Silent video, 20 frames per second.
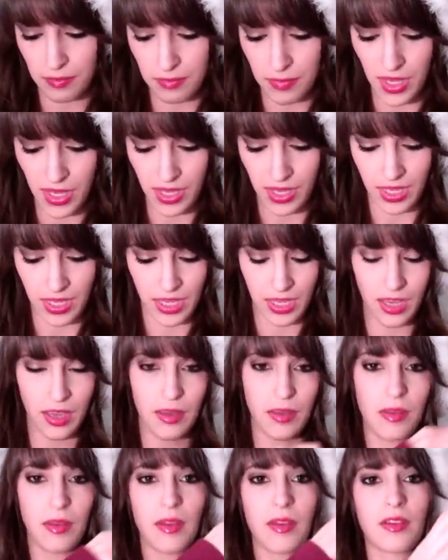
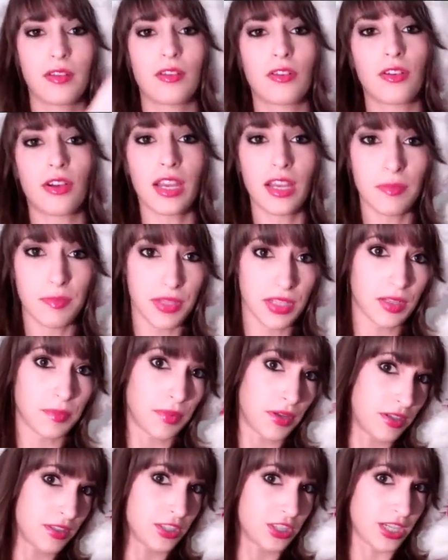my gray
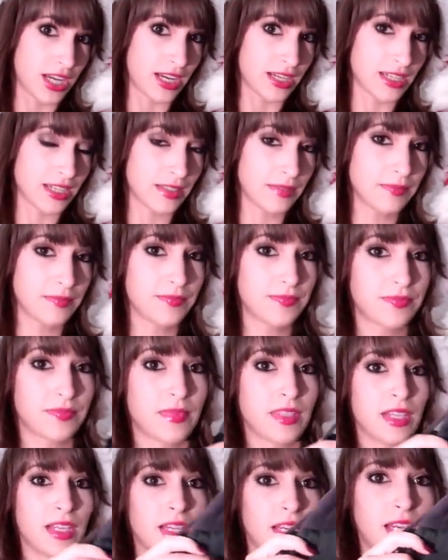Billabong jacket.
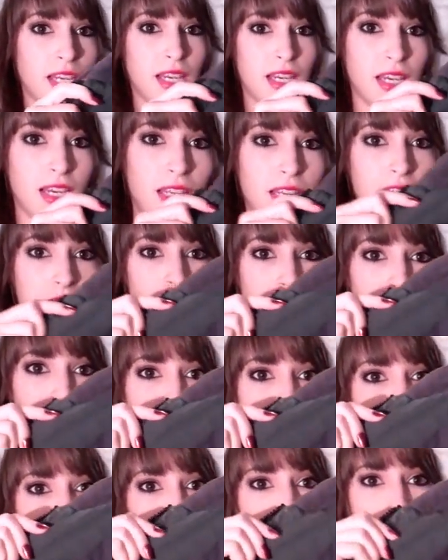And it just
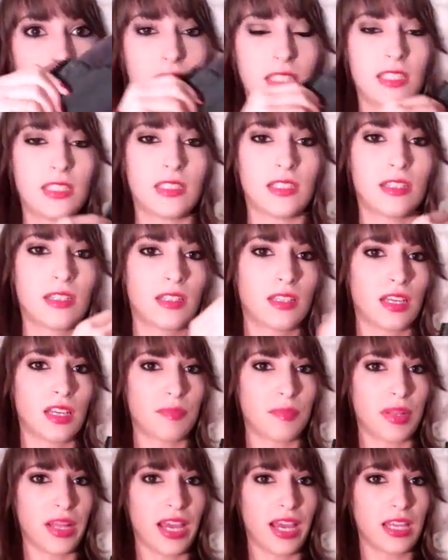has this
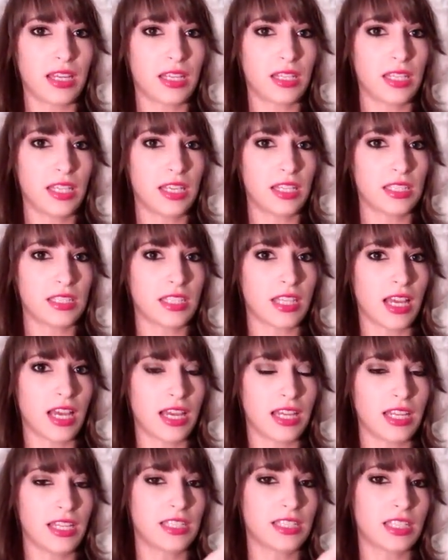like plaid on the
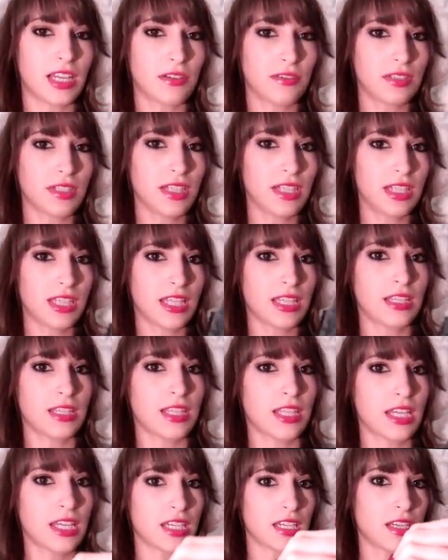inside. It's not really that
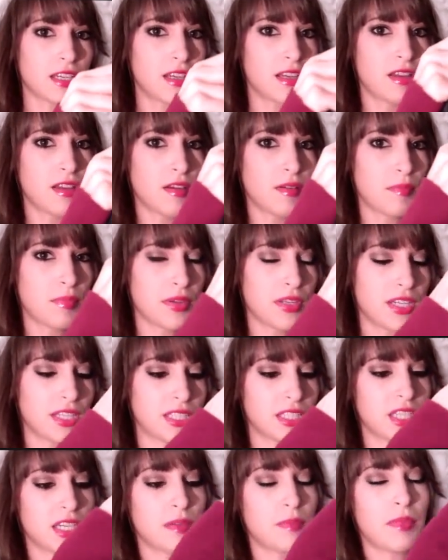thick, but
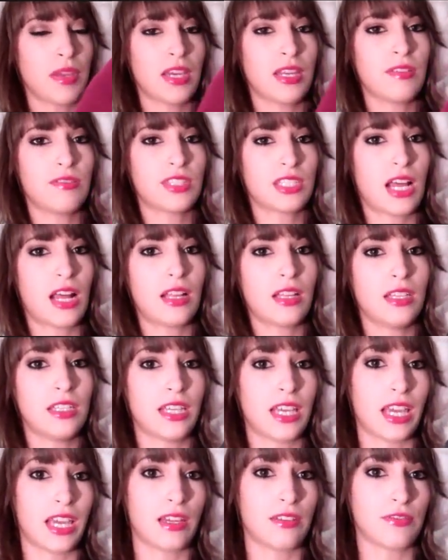it's like made of
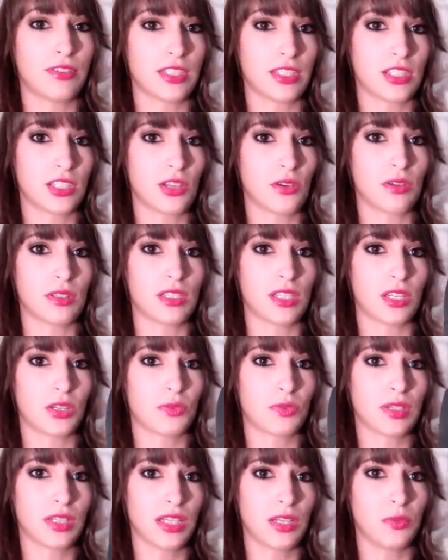solid canvas, so it's
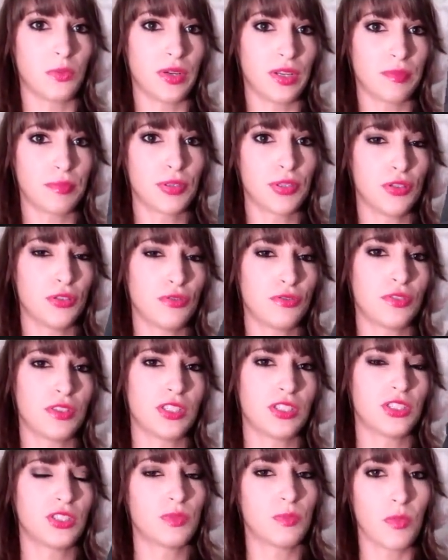like really windproof,
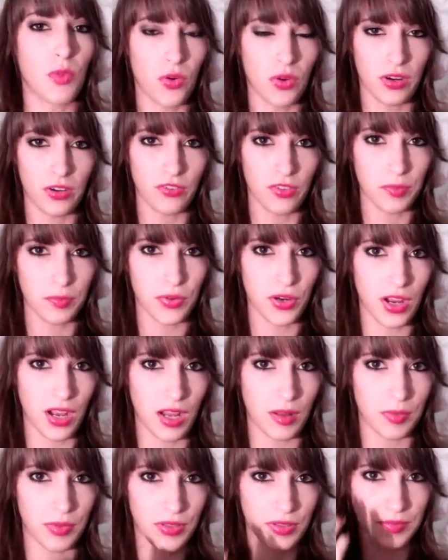which is more of a
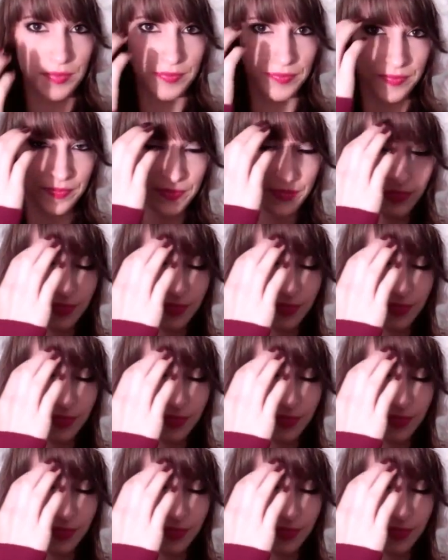problem